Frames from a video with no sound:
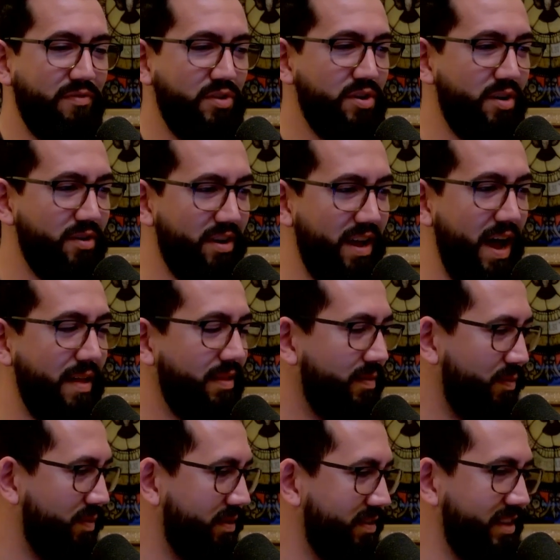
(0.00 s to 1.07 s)
you don't, all
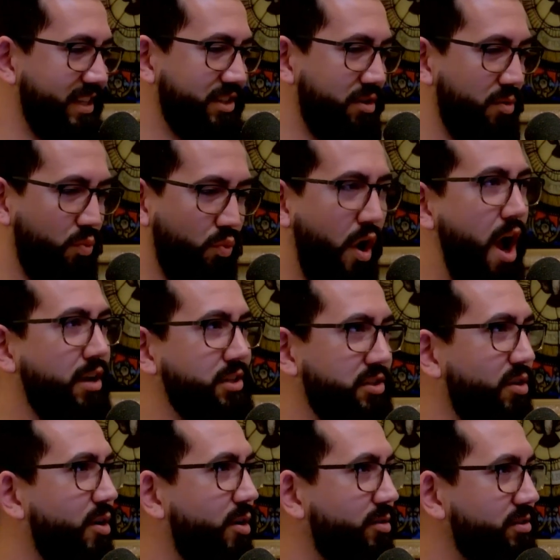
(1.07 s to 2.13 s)
kinds. I, these are rock
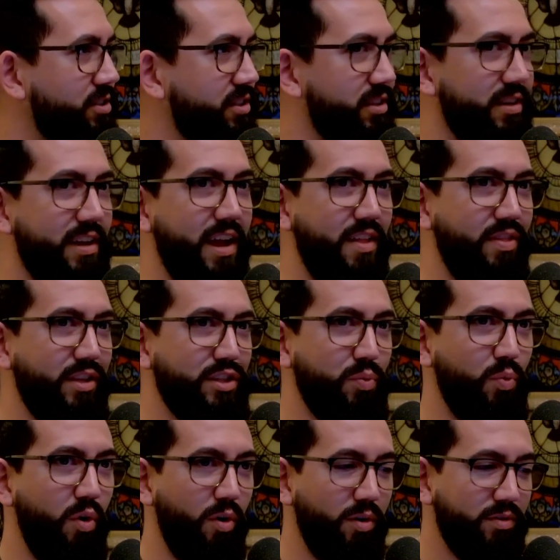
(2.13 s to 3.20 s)
stars, amazing in humans. This
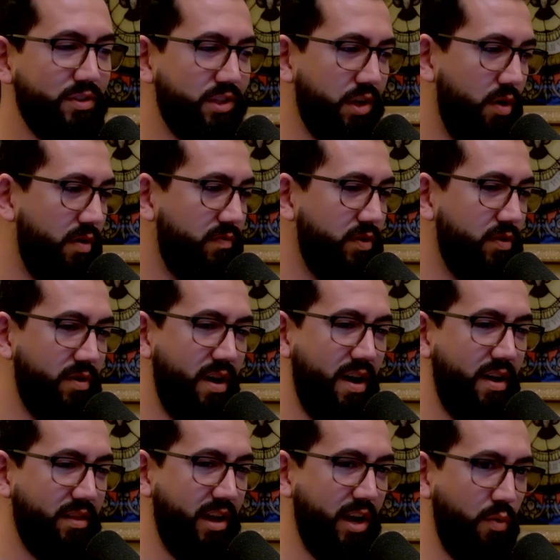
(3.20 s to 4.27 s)
world. So if you're
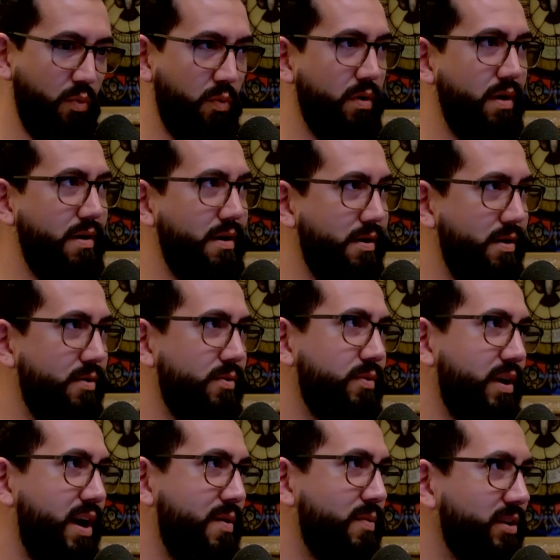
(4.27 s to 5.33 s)
not like, whoa,
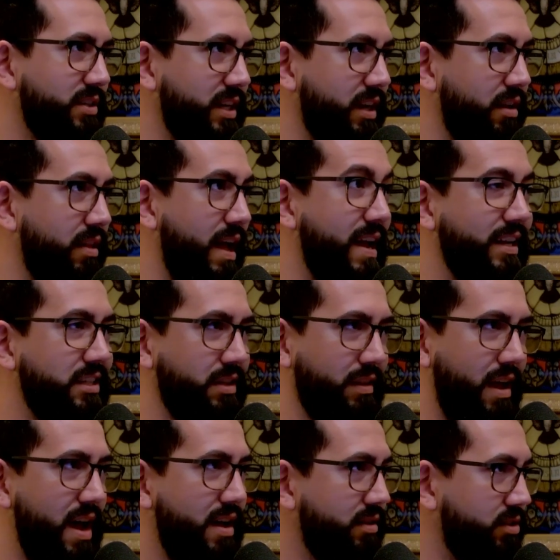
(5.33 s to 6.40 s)
I want to take a class, and it's
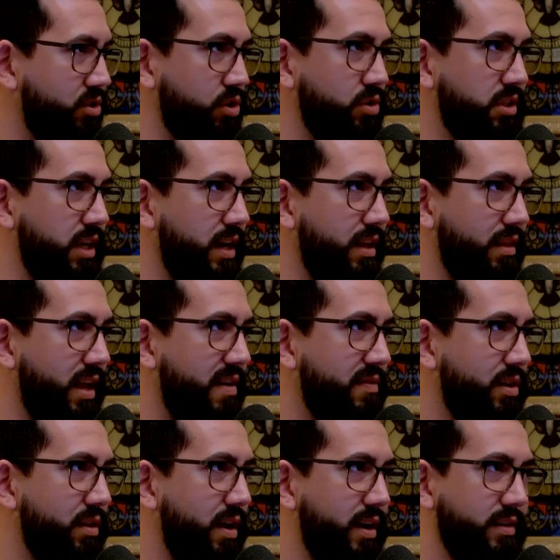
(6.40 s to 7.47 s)
live. You said it, live
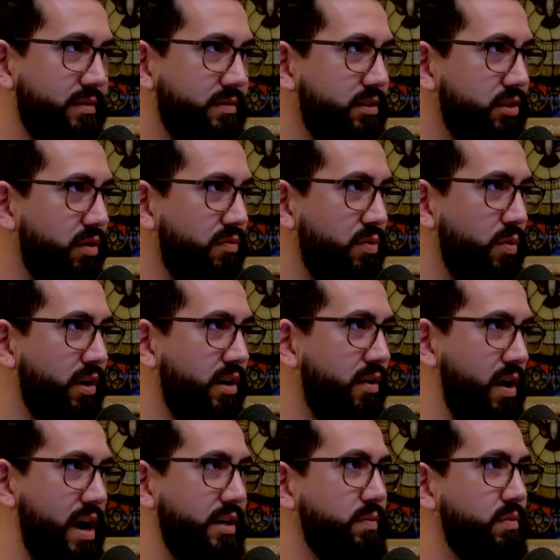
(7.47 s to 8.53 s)
online. So if you want to
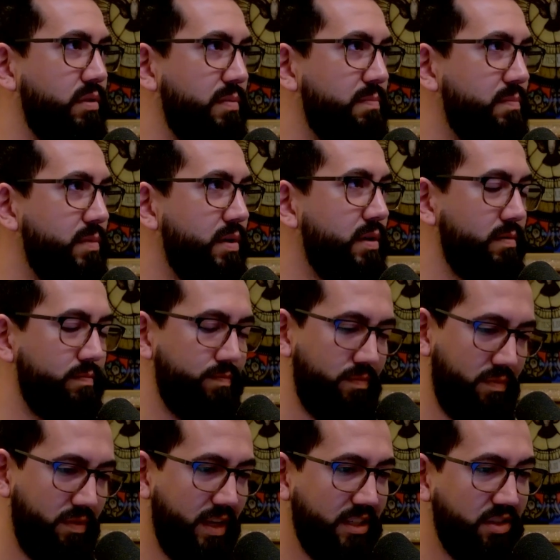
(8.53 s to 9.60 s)
interact with them,
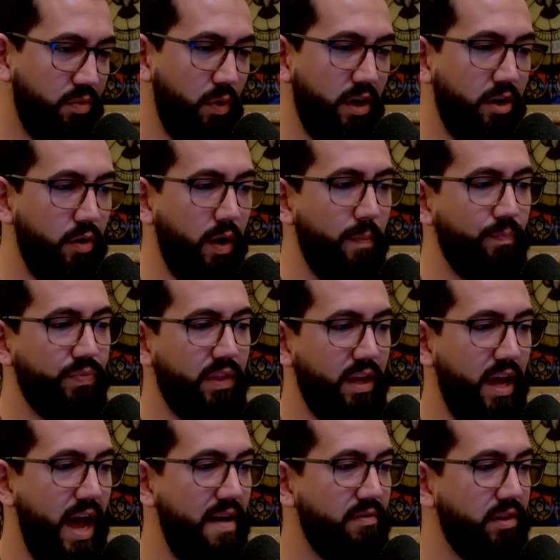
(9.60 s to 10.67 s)
that's you're the way to do it. You're gonna be blown away.
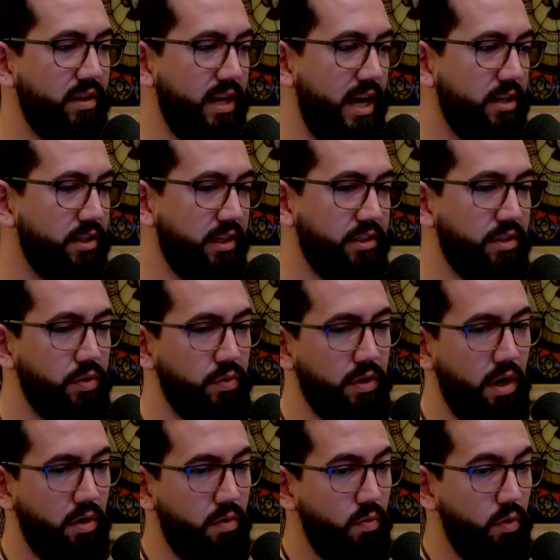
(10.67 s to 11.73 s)
Avila Institute
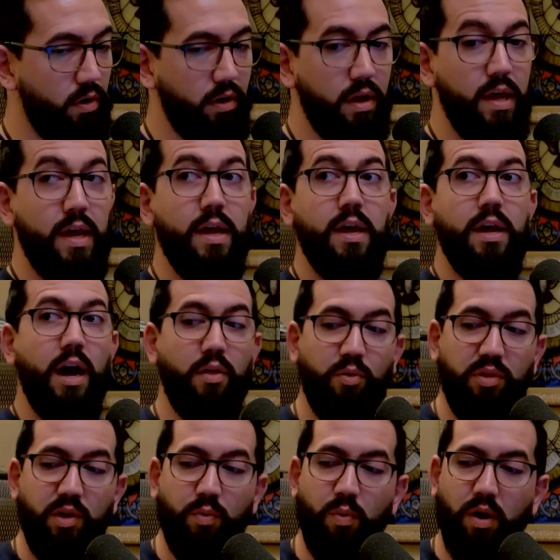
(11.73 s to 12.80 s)
dot org. Other
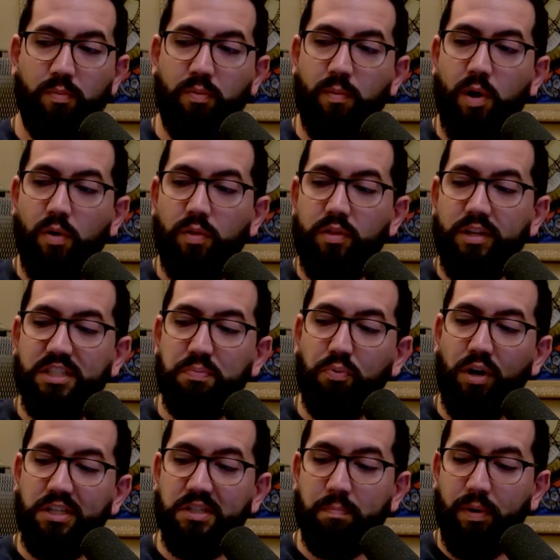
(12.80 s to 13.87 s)
thing we want to promote: This
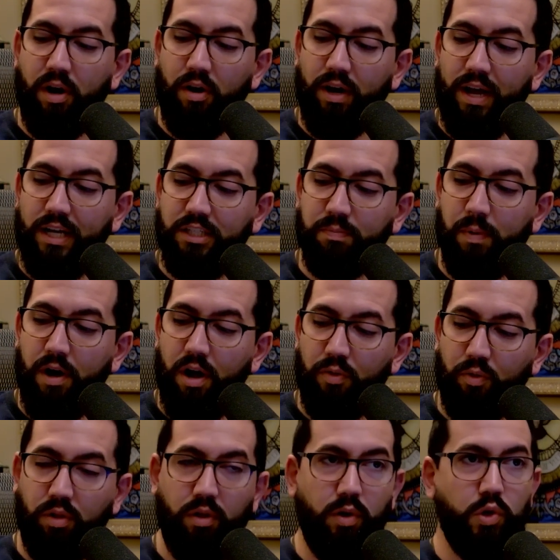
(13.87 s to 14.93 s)
Present Paradise by
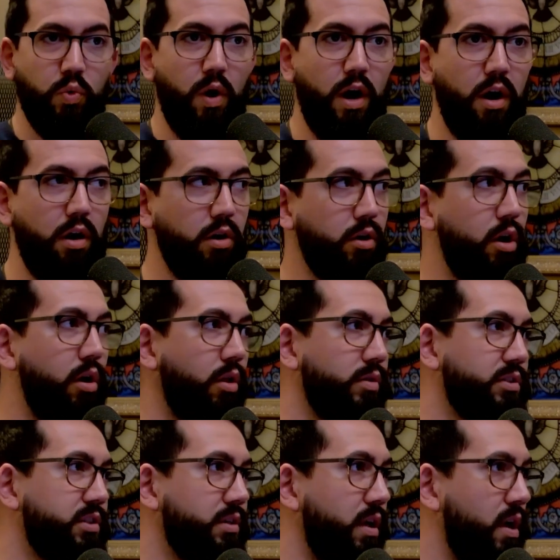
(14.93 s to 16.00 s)
author Claire Dwyer,
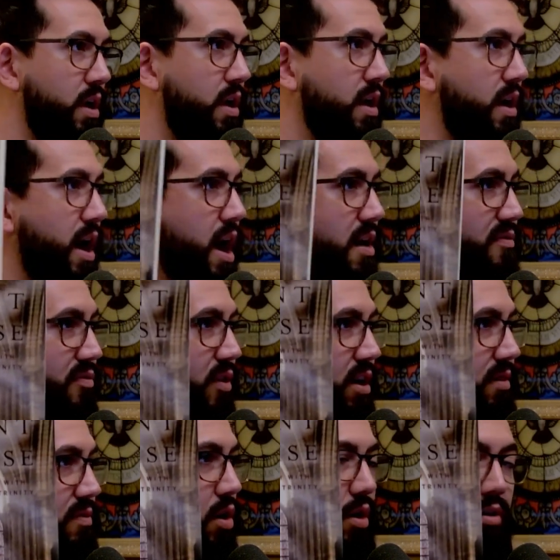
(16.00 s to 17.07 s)
close uh, friend
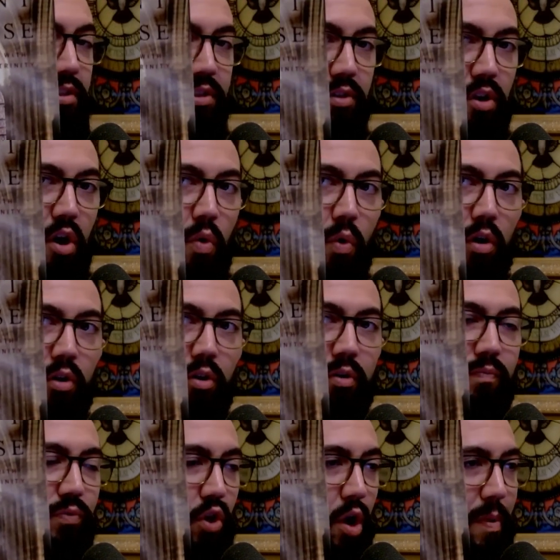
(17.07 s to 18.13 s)
of ours and co-worker.
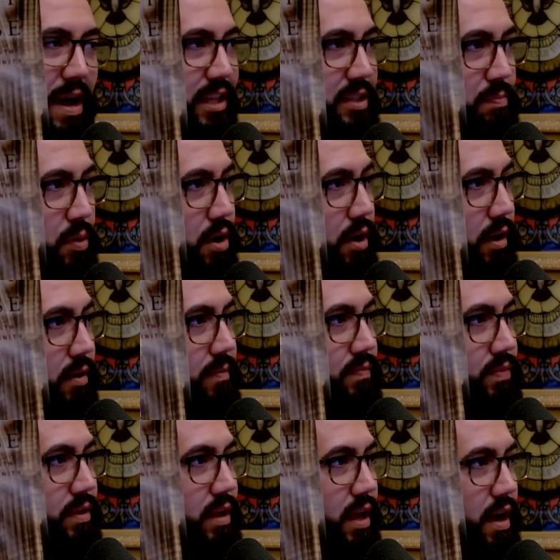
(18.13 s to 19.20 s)
Go buy this book.
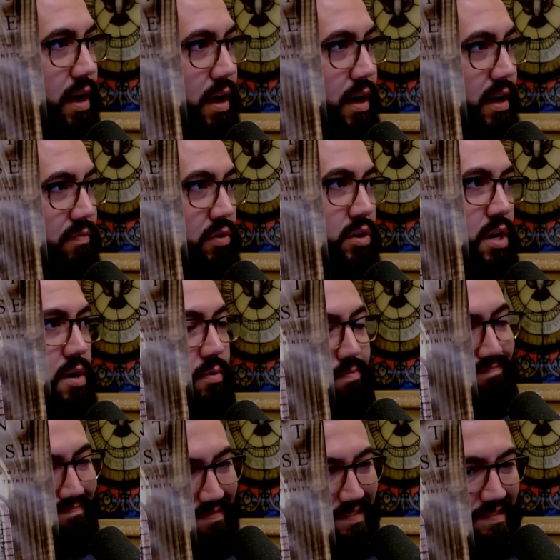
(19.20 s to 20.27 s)
Uh, if you don't,
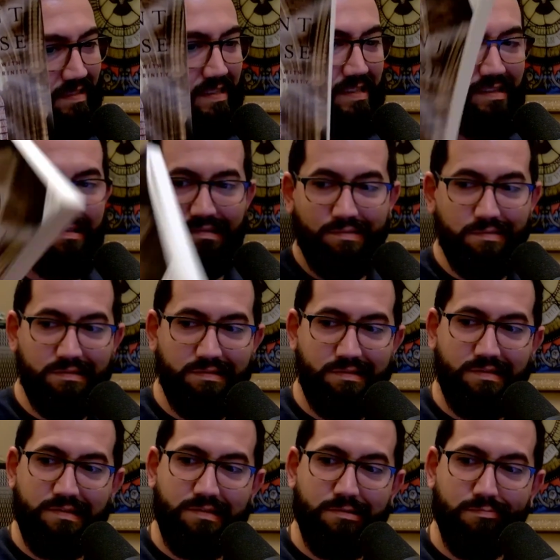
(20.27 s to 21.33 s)
I don't know what to
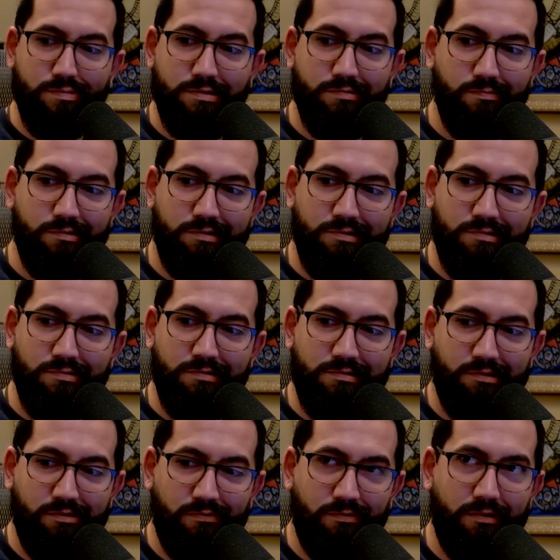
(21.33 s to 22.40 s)
tell you, but we're no
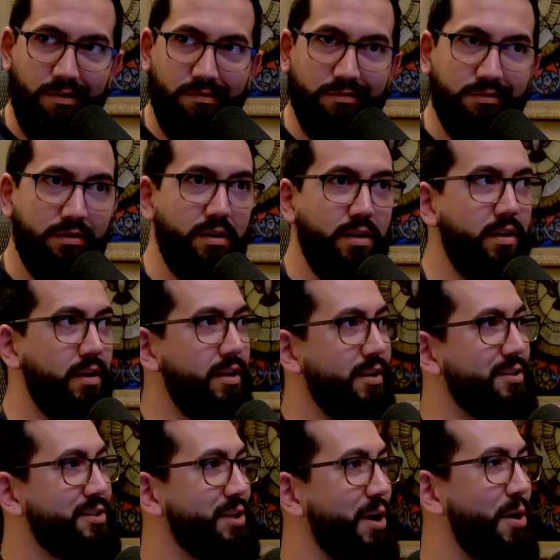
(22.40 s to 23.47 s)
longer friends.
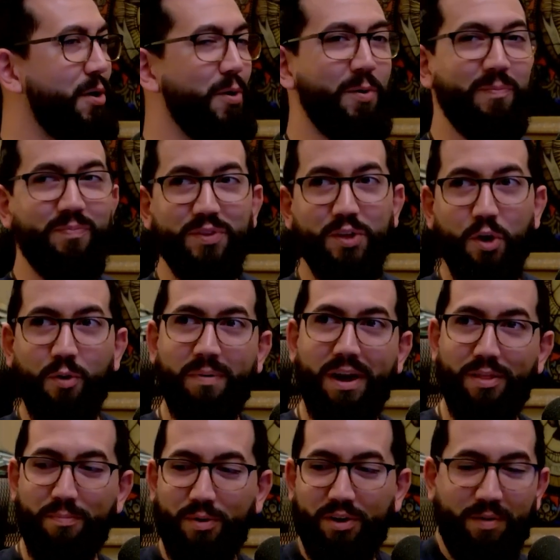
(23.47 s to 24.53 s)
So go it'll buy
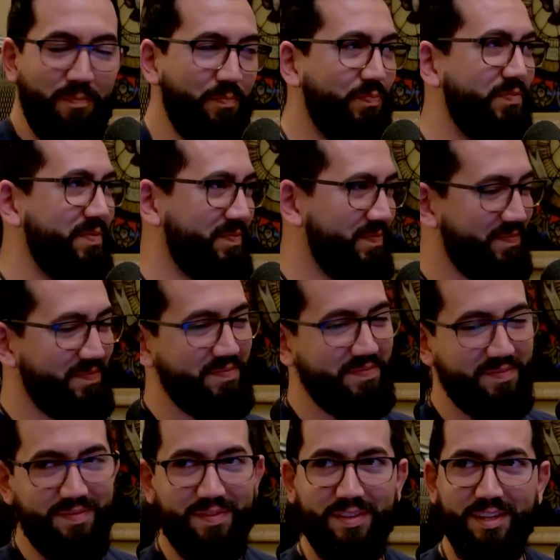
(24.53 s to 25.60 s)
change the book. Your life. So it's
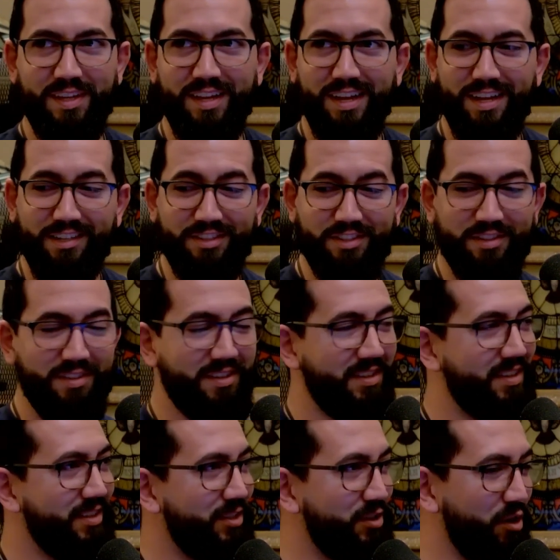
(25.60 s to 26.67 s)
worth it. Worth a
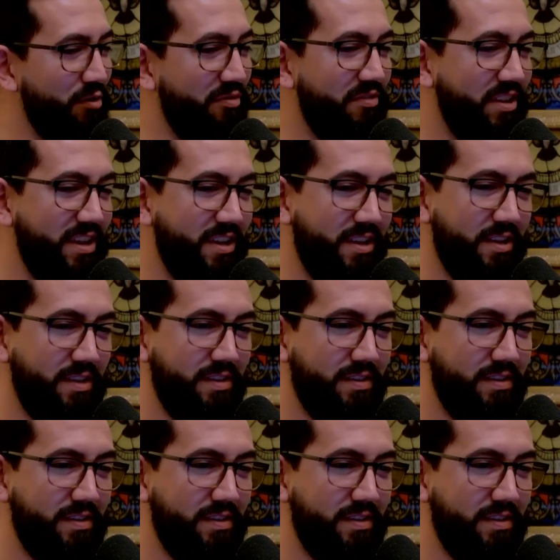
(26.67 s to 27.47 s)
buy. Sophia